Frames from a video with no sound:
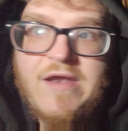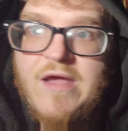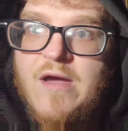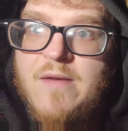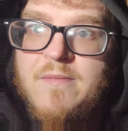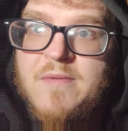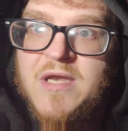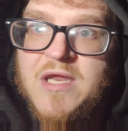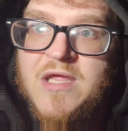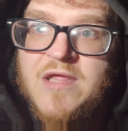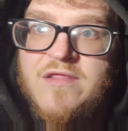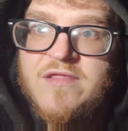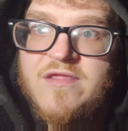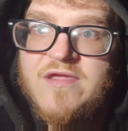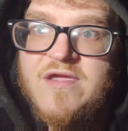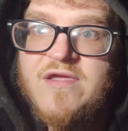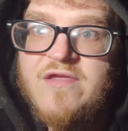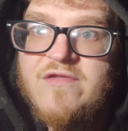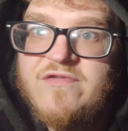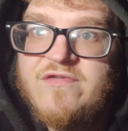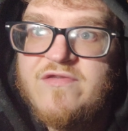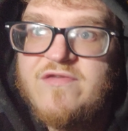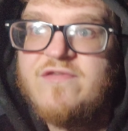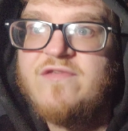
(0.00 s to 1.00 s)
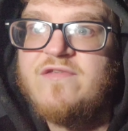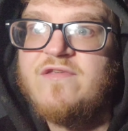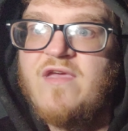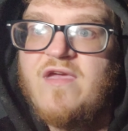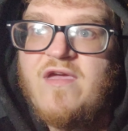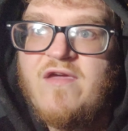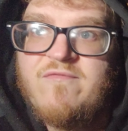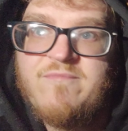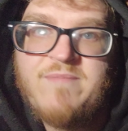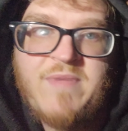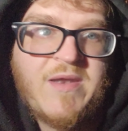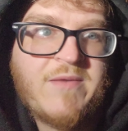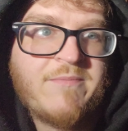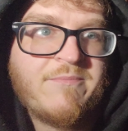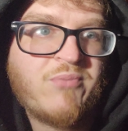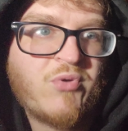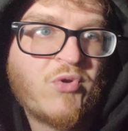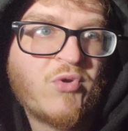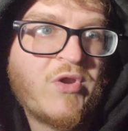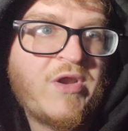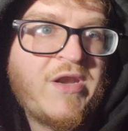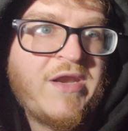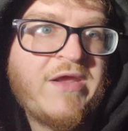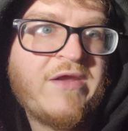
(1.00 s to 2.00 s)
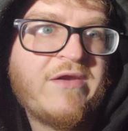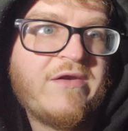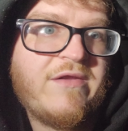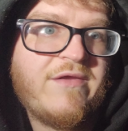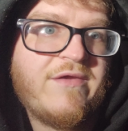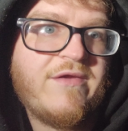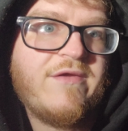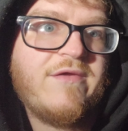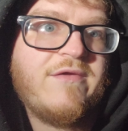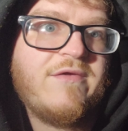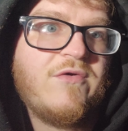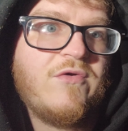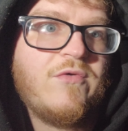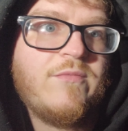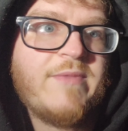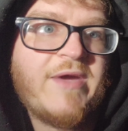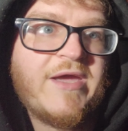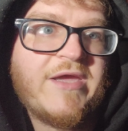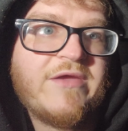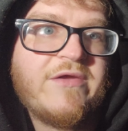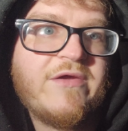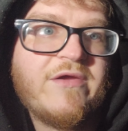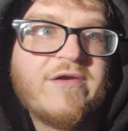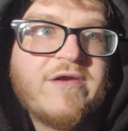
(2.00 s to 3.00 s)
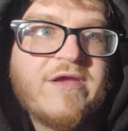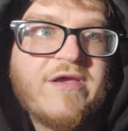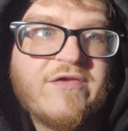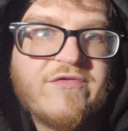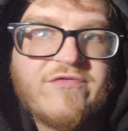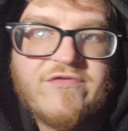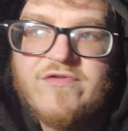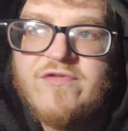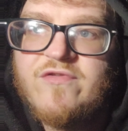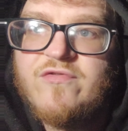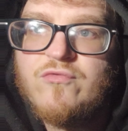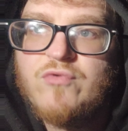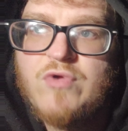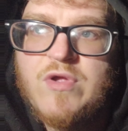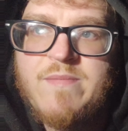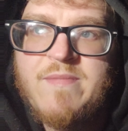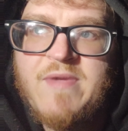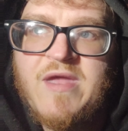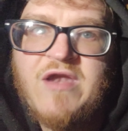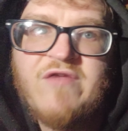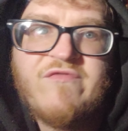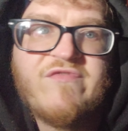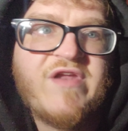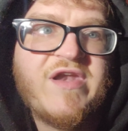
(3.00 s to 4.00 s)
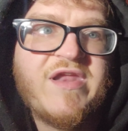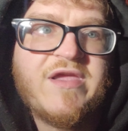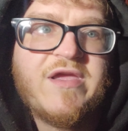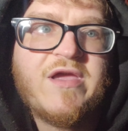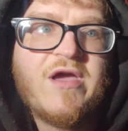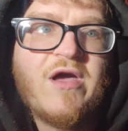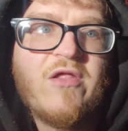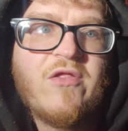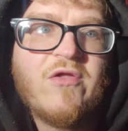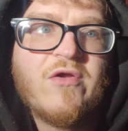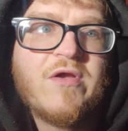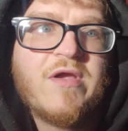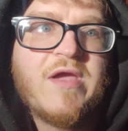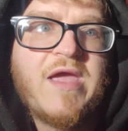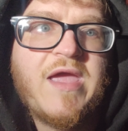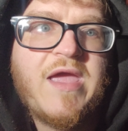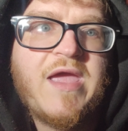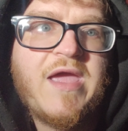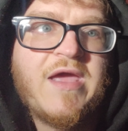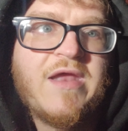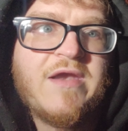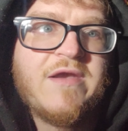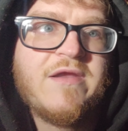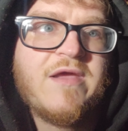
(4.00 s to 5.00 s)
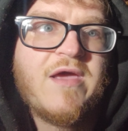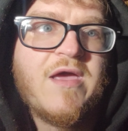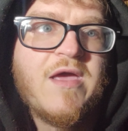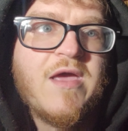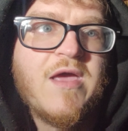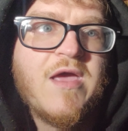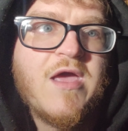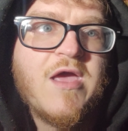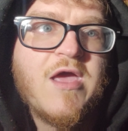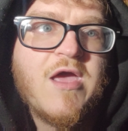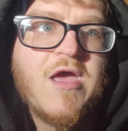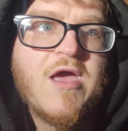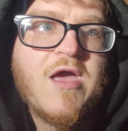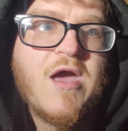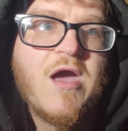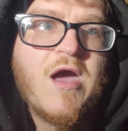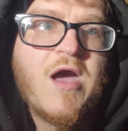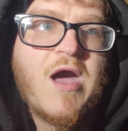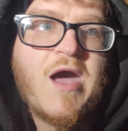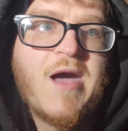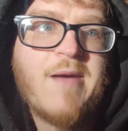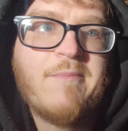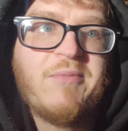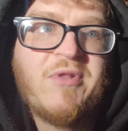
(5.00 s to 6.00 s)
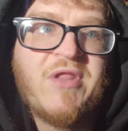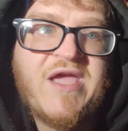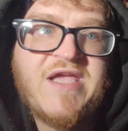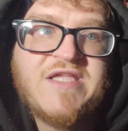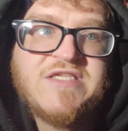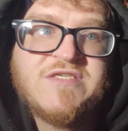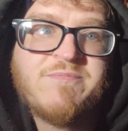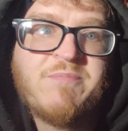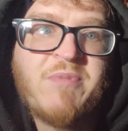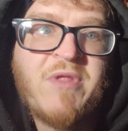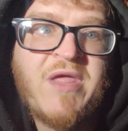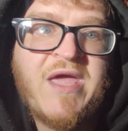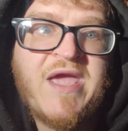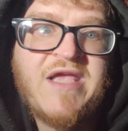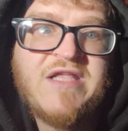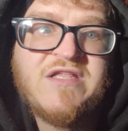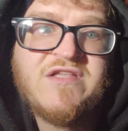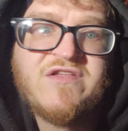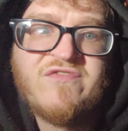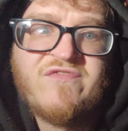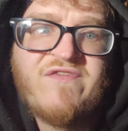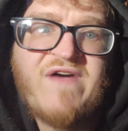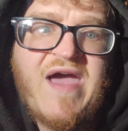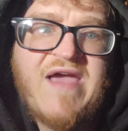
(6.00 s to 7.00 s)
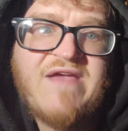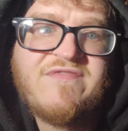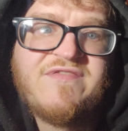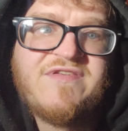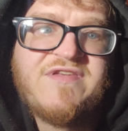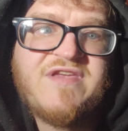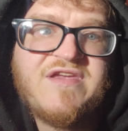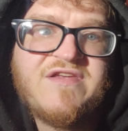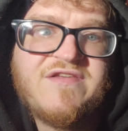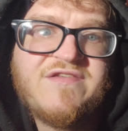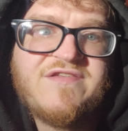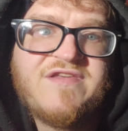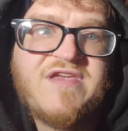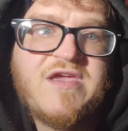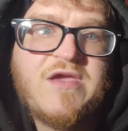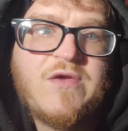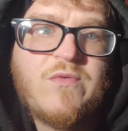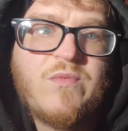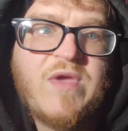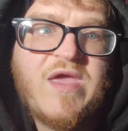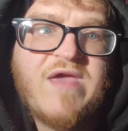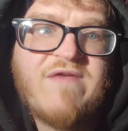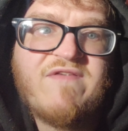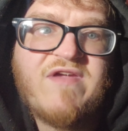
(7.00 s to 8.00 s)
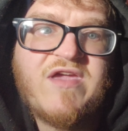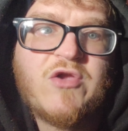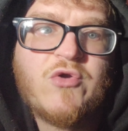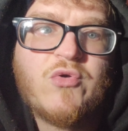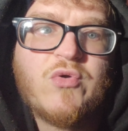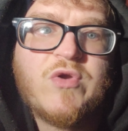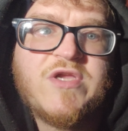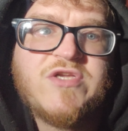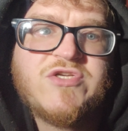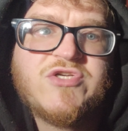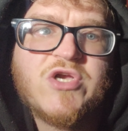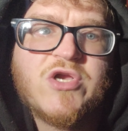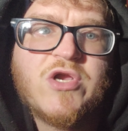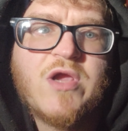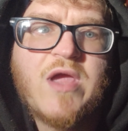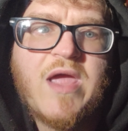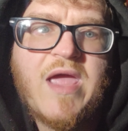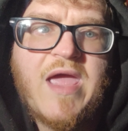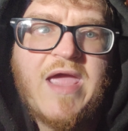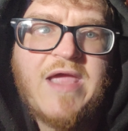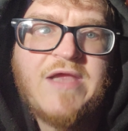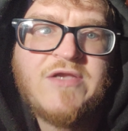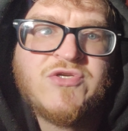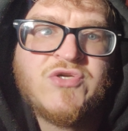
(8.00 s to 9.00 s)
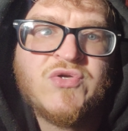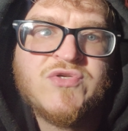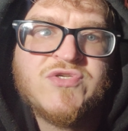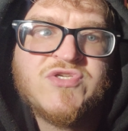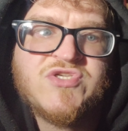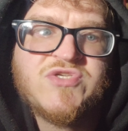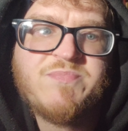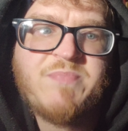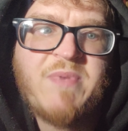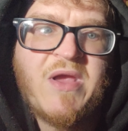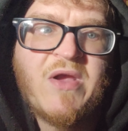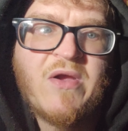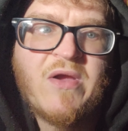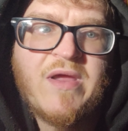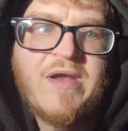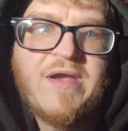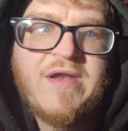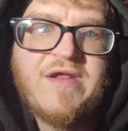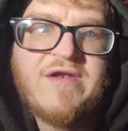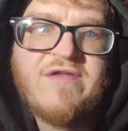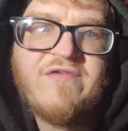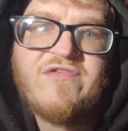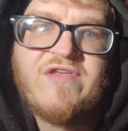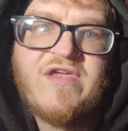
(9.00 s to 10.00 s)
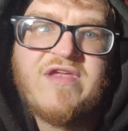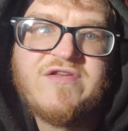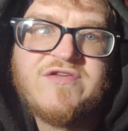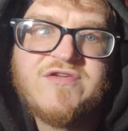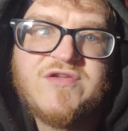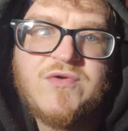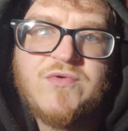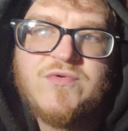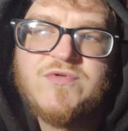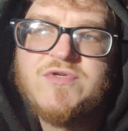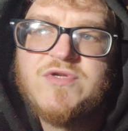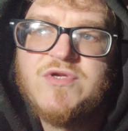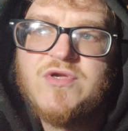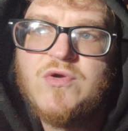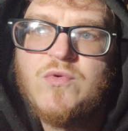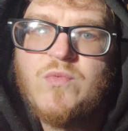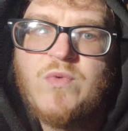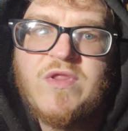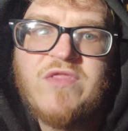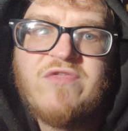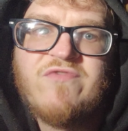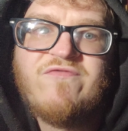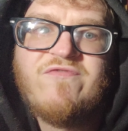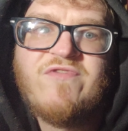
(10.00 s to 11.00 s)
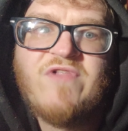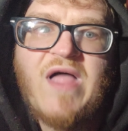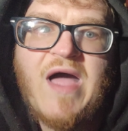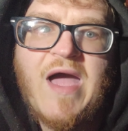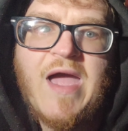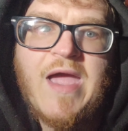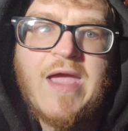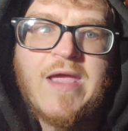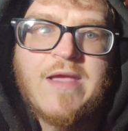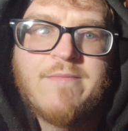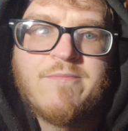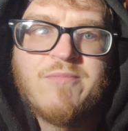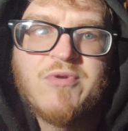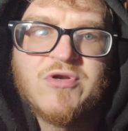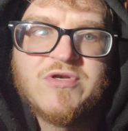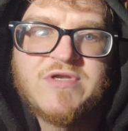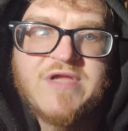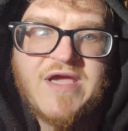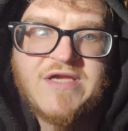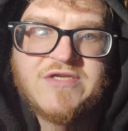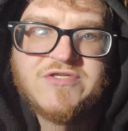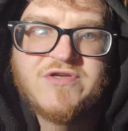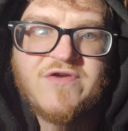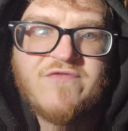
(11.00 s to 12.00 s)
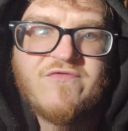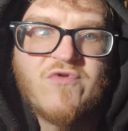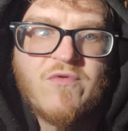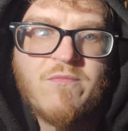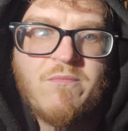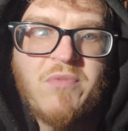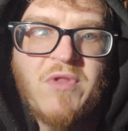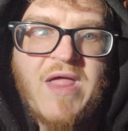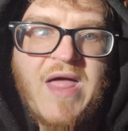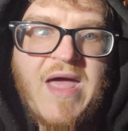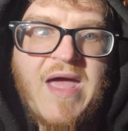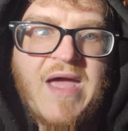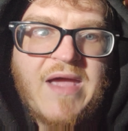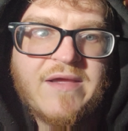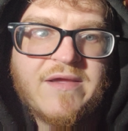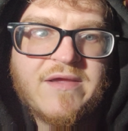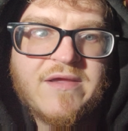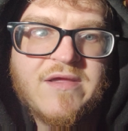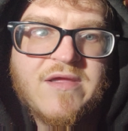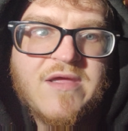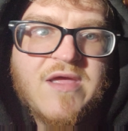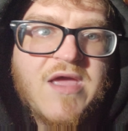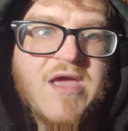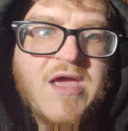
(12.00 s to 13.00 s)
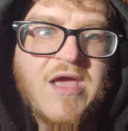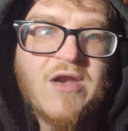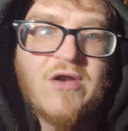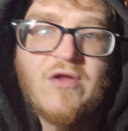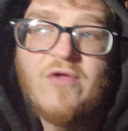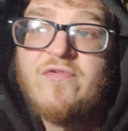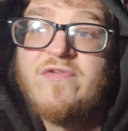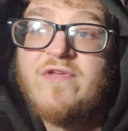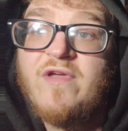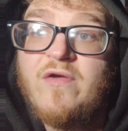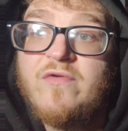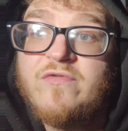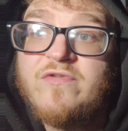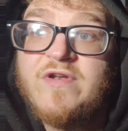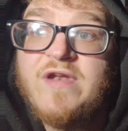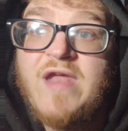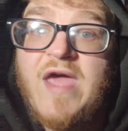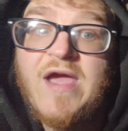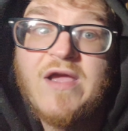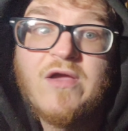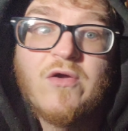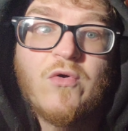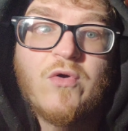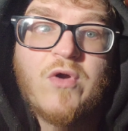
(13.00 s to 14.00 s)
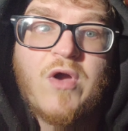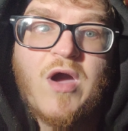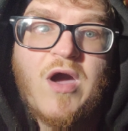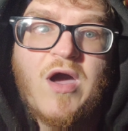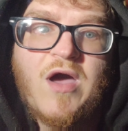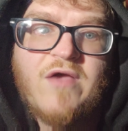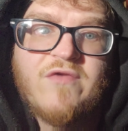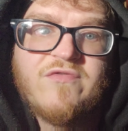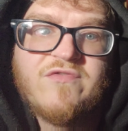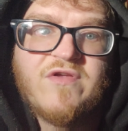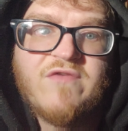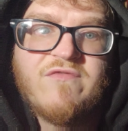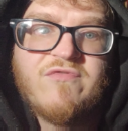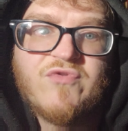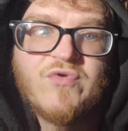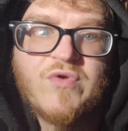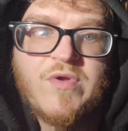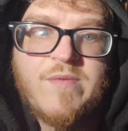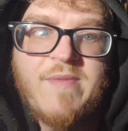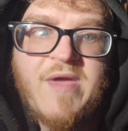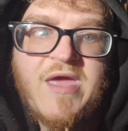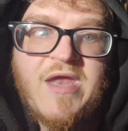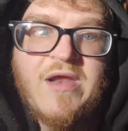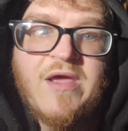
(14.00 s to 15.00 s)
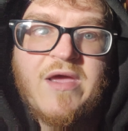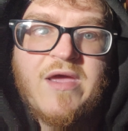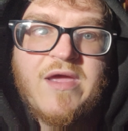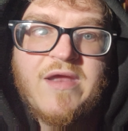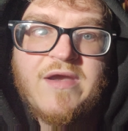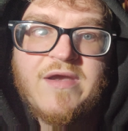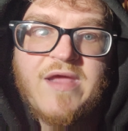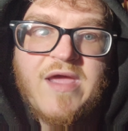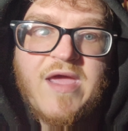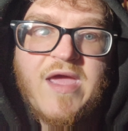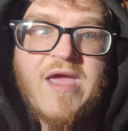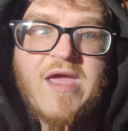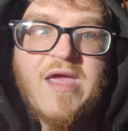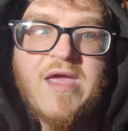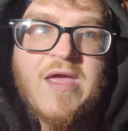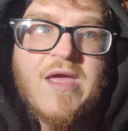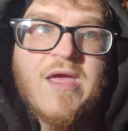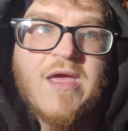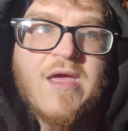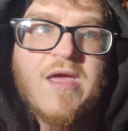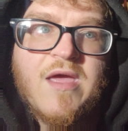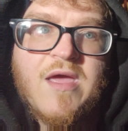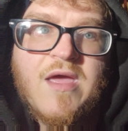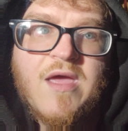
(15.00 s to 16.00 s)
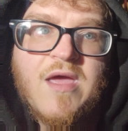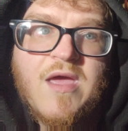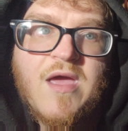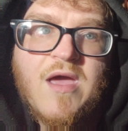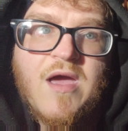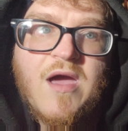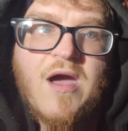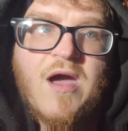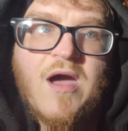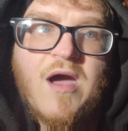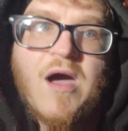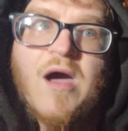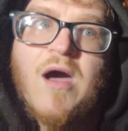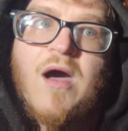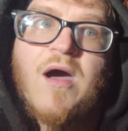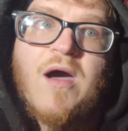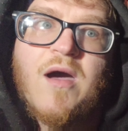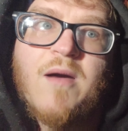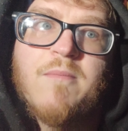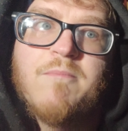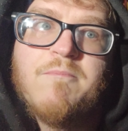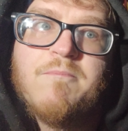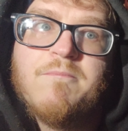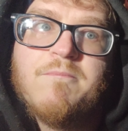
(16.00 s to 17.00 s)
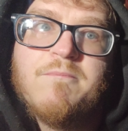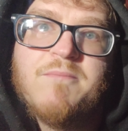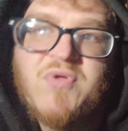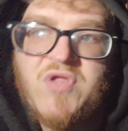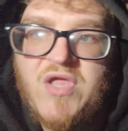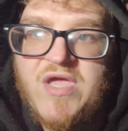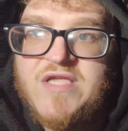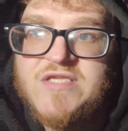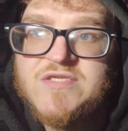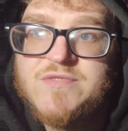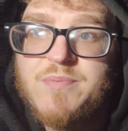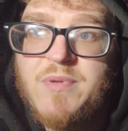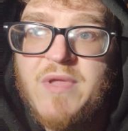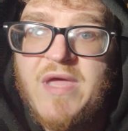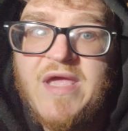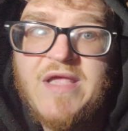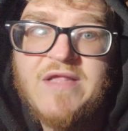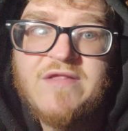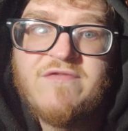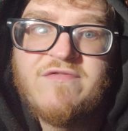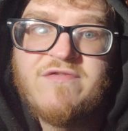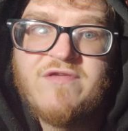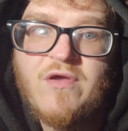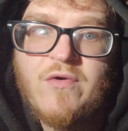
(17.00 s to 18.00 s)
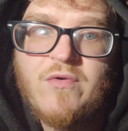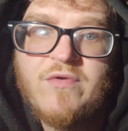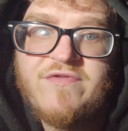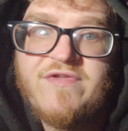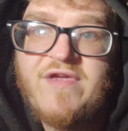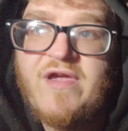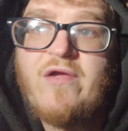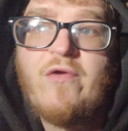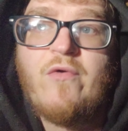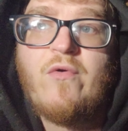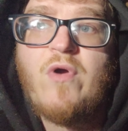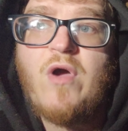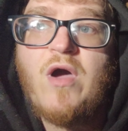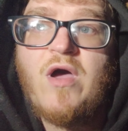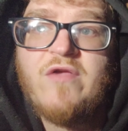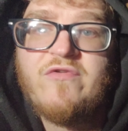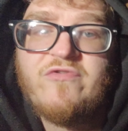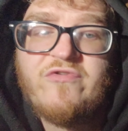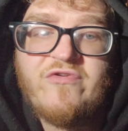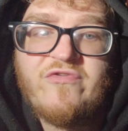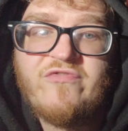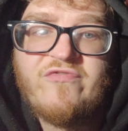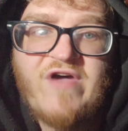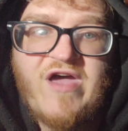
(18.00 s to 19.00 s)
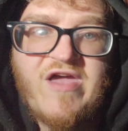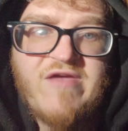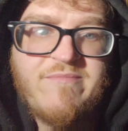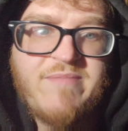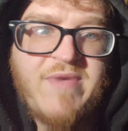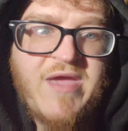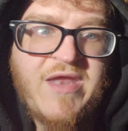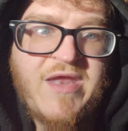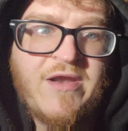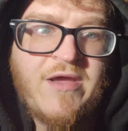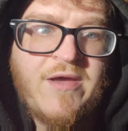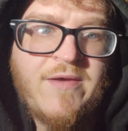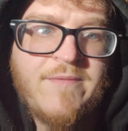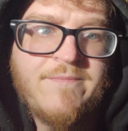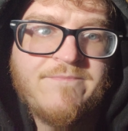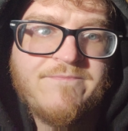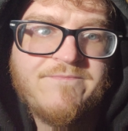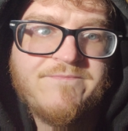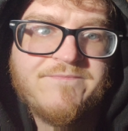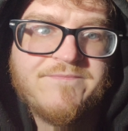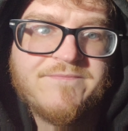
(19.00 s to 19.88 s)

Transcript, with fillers: How many of these have been printed? Oh my goodness. Three mana of any color and uh, plains, plains, five C C. We have a creature, Angel Spirit. It is a two two with flying protection from black. It also has an echo cost of three mana and a uh, plains, plains, so its echo cost is five mana.